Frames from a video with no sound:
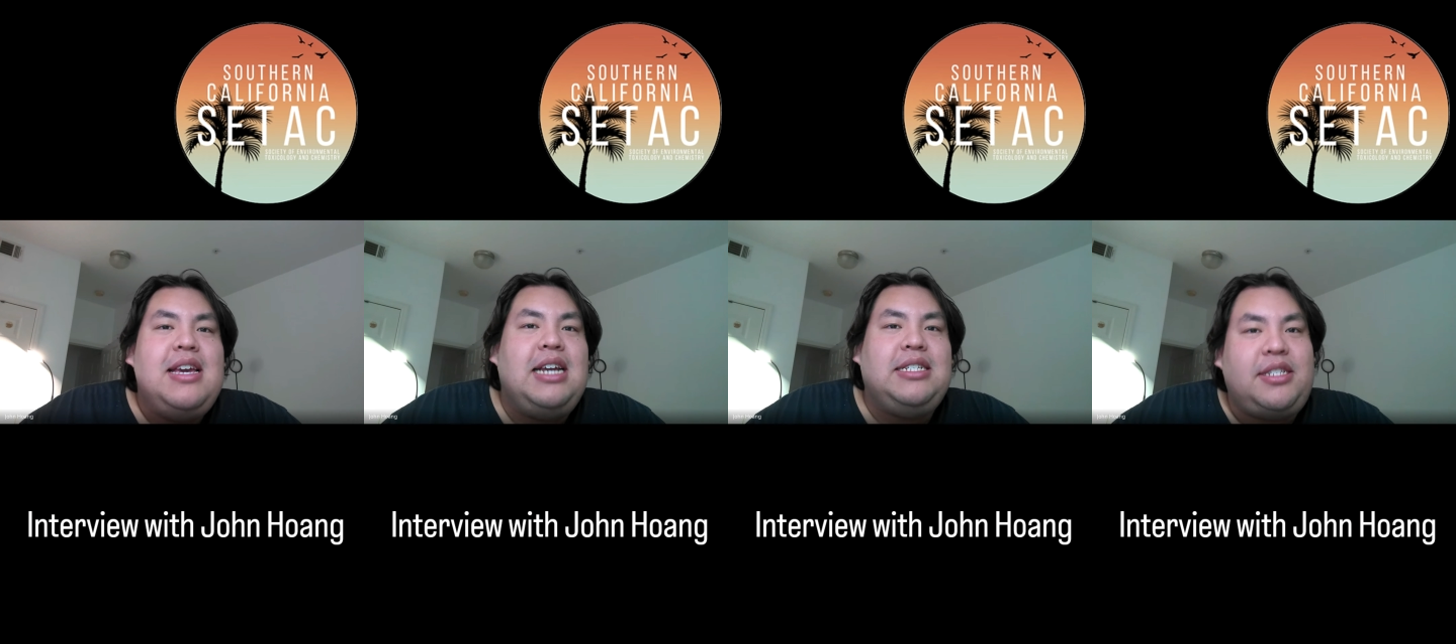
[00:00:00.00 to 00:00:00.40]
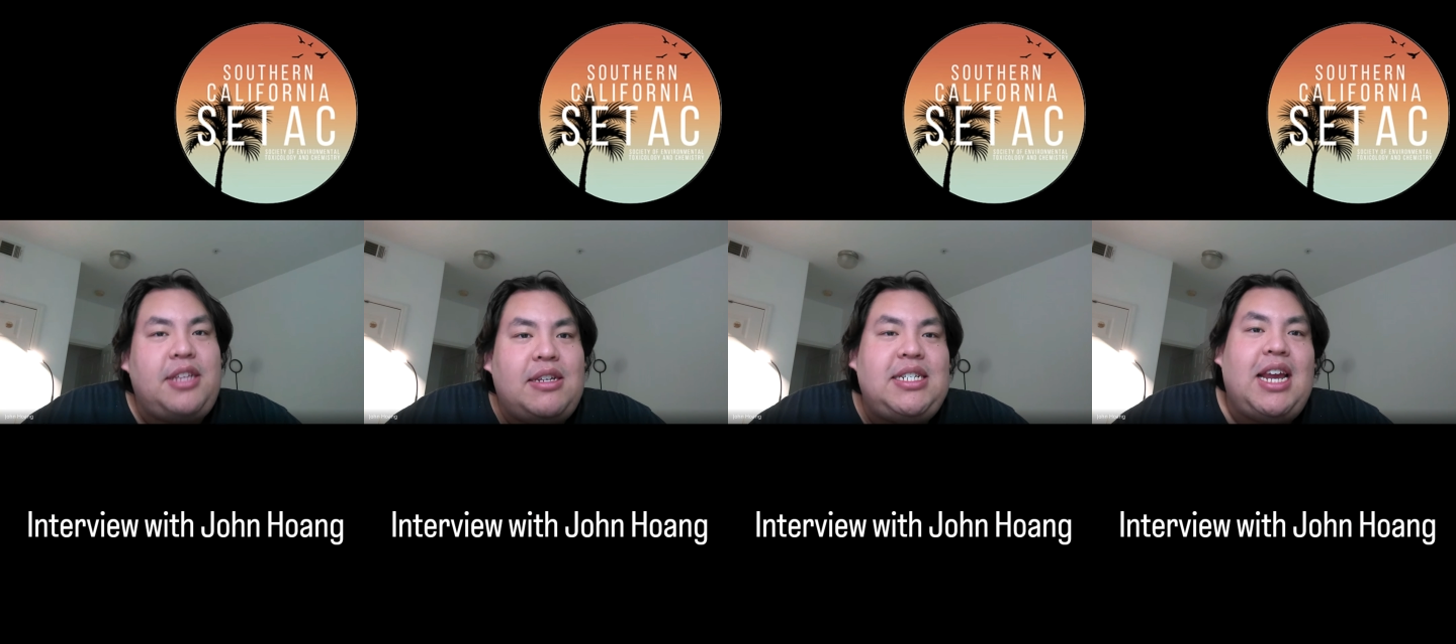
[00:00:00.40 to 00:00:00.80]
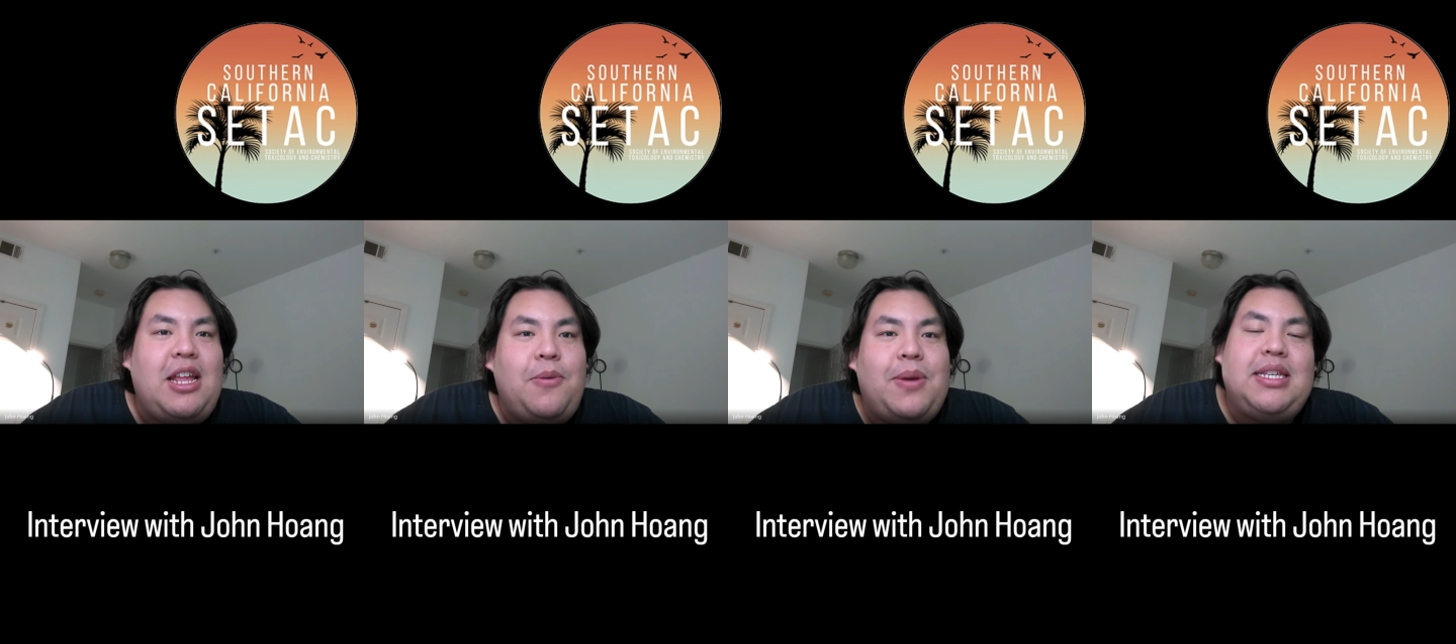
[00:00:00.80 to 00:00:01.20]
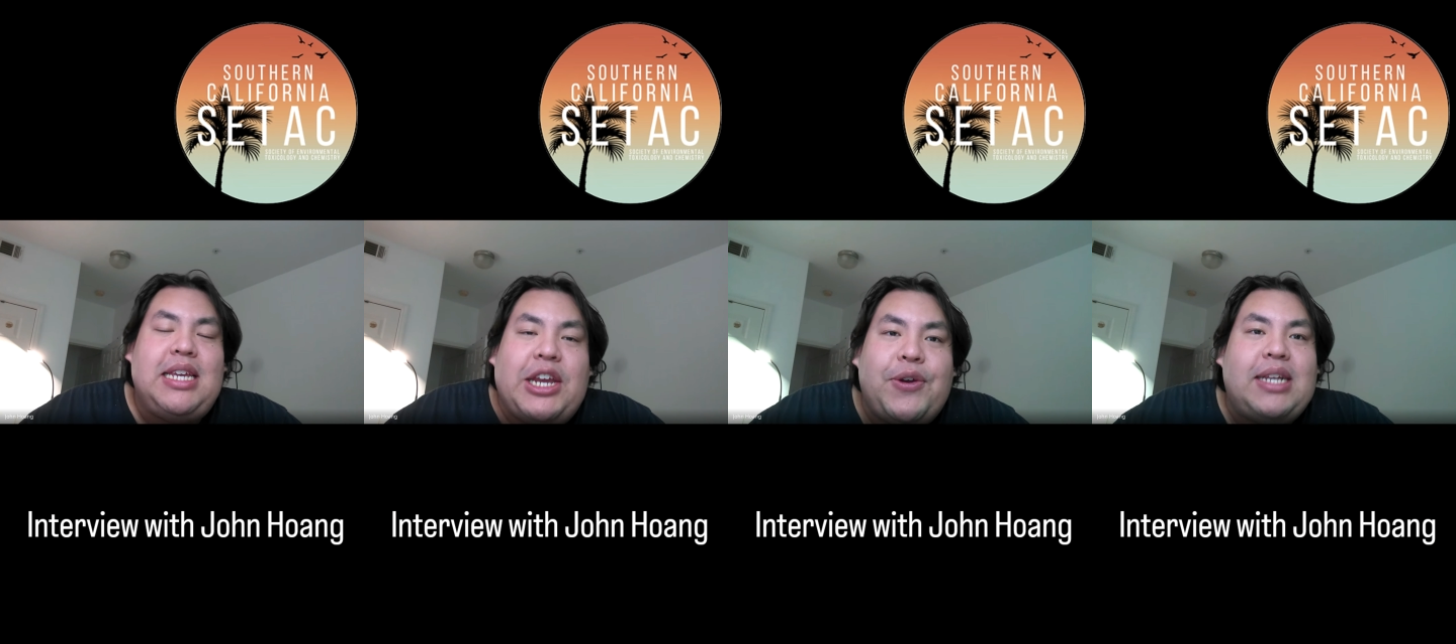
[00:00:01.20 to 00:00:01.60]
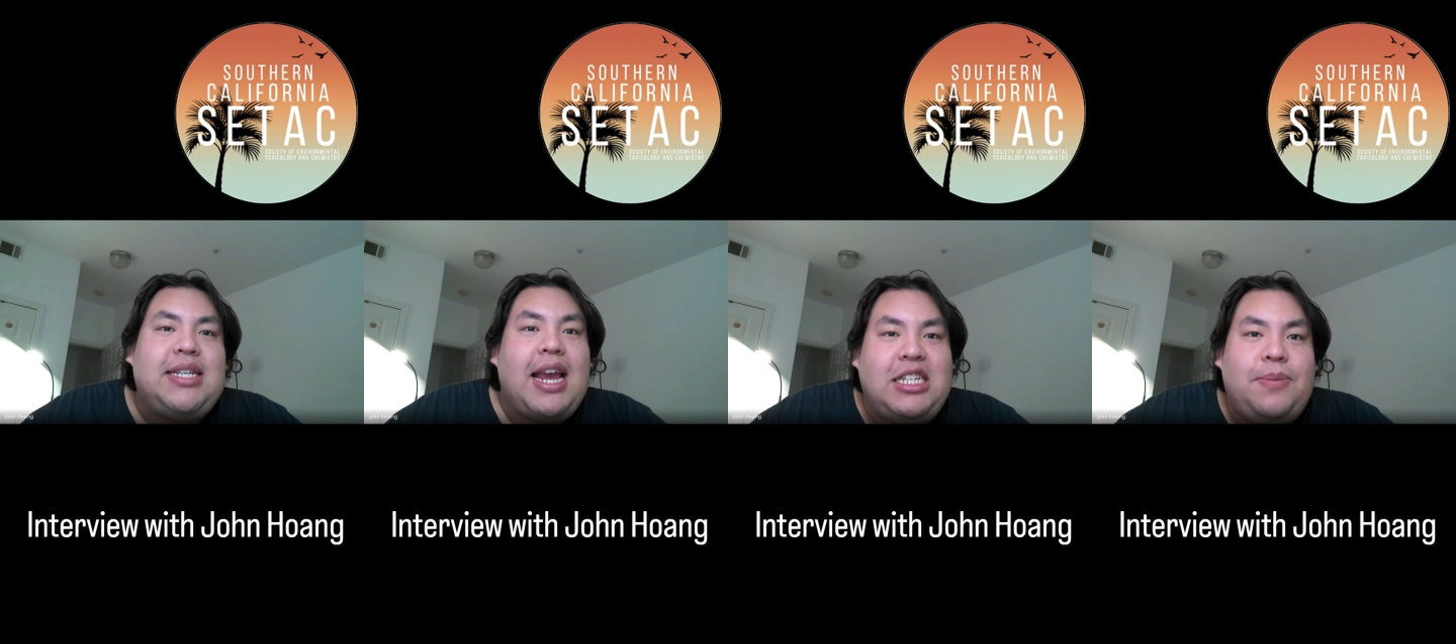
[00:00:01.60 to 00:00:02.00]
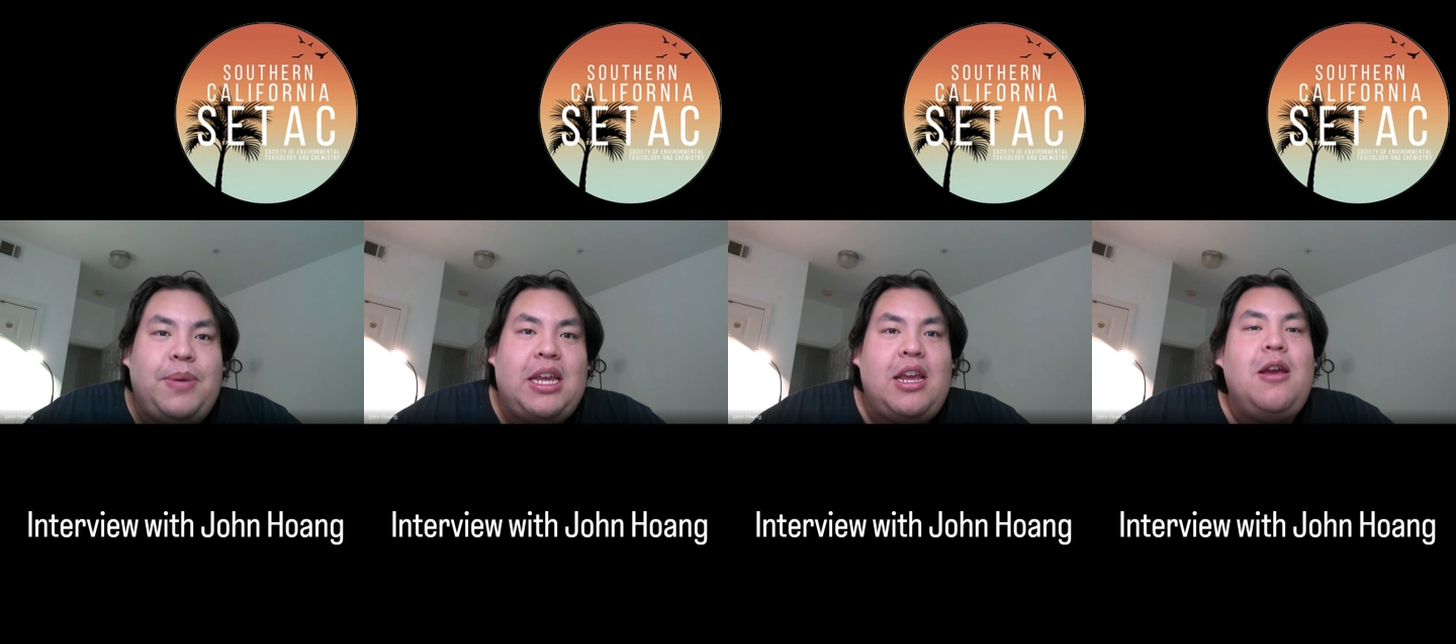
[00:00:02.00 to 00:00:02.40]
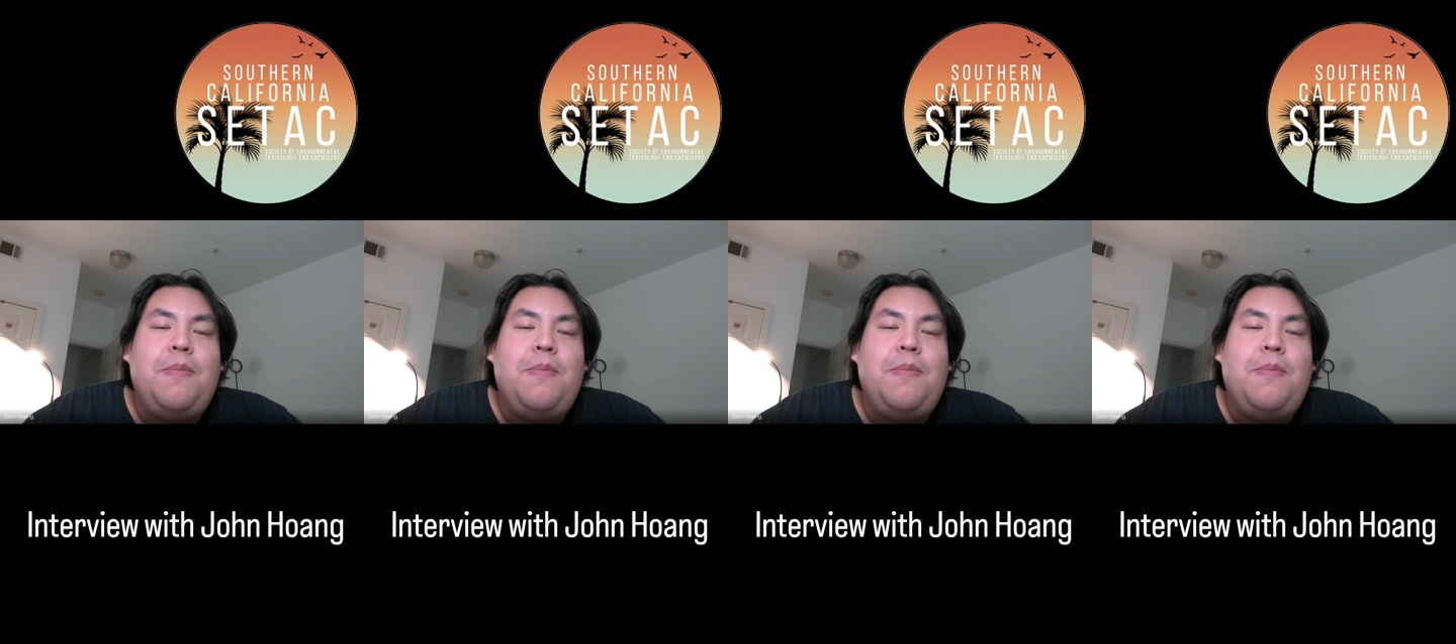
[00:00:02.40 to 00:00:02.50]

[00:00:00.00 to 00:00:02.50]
is associated with decreased ATP